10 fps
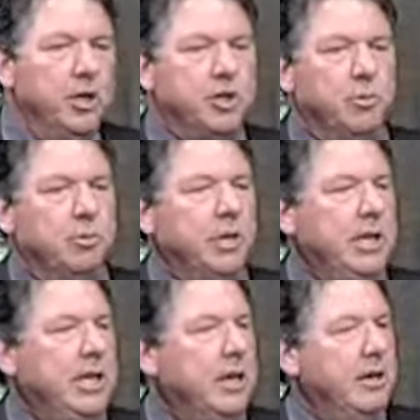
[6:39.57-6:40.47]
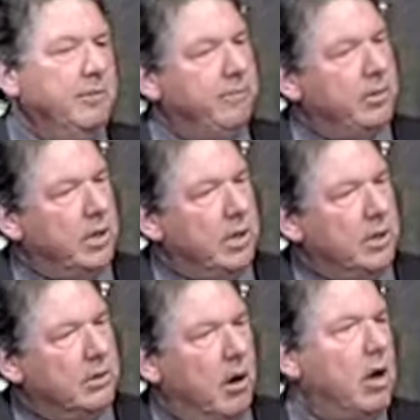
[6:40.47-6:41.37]
So we're really kind of
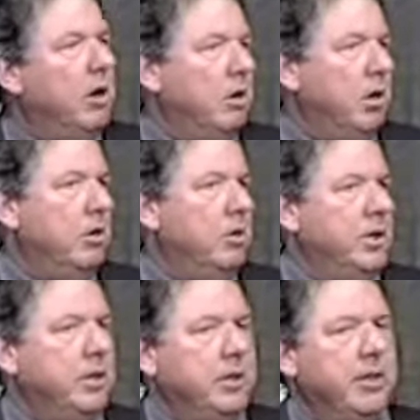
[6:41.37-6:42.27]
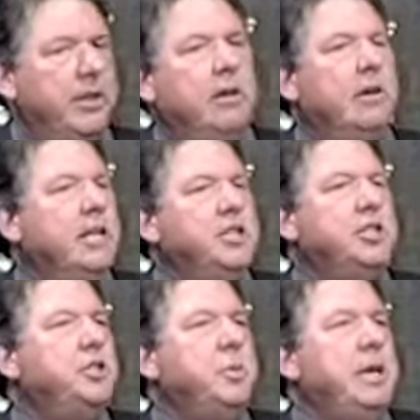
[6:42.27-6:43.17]
on our own. The theory
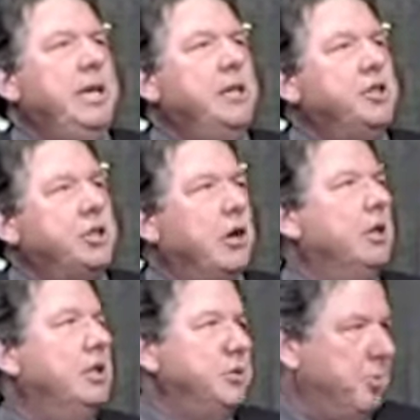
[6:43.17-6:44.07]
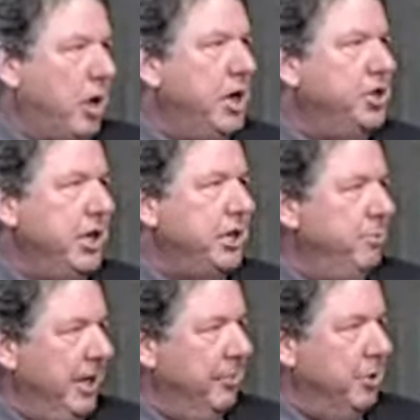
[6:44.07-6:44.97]
is we need to start this project to
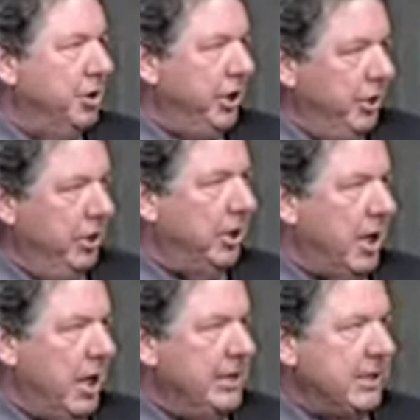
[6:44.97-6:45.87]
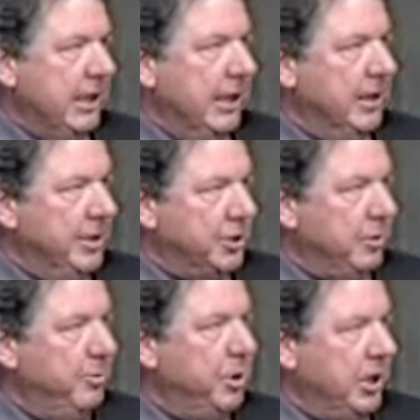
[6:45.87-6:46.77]
be able to utilize this
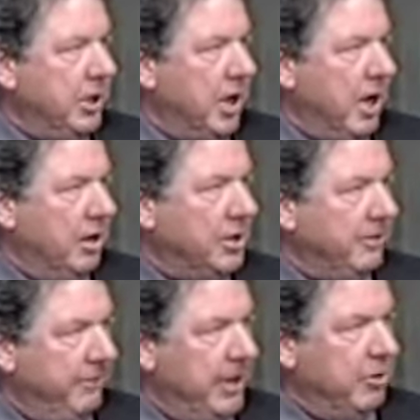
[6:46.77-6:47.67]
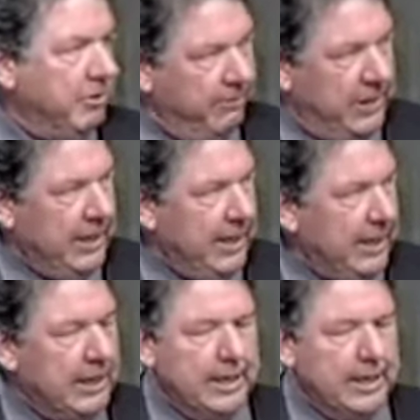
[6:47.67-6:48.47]
$3 billion of federal funding